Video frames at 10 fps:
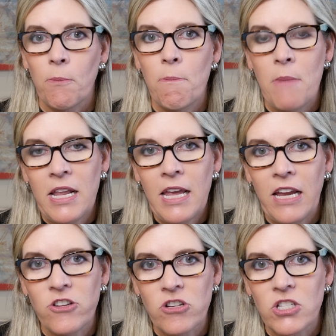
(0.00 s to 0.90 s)
many
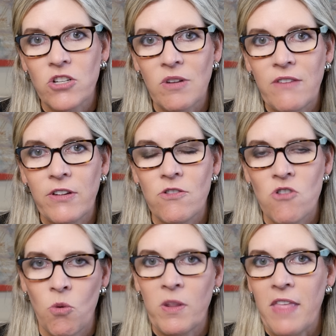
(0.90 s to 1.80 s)
agents don't even
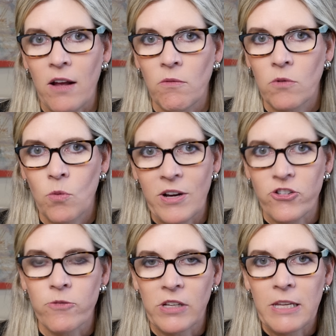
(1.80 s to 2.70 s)
know what that
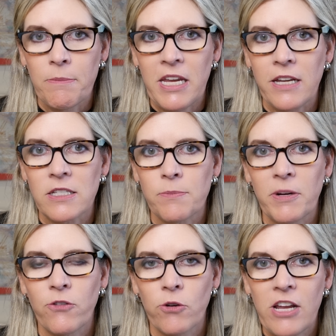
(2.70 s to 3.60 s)
question really means.
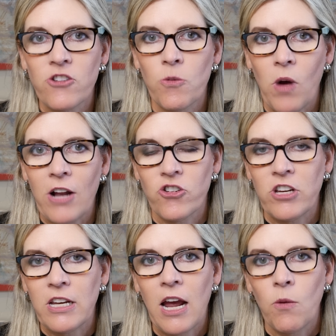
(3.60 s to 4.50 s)
But if you're an agent
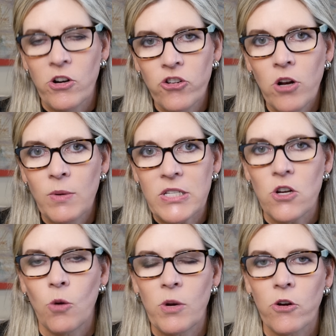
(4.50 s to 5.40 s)
watching, I want you to always
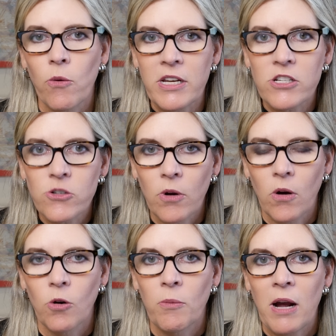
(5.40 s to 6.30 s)
know when you're going into a
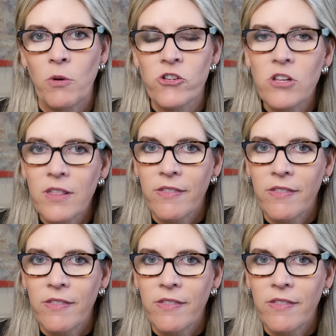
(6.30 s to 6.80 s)
home, I want you to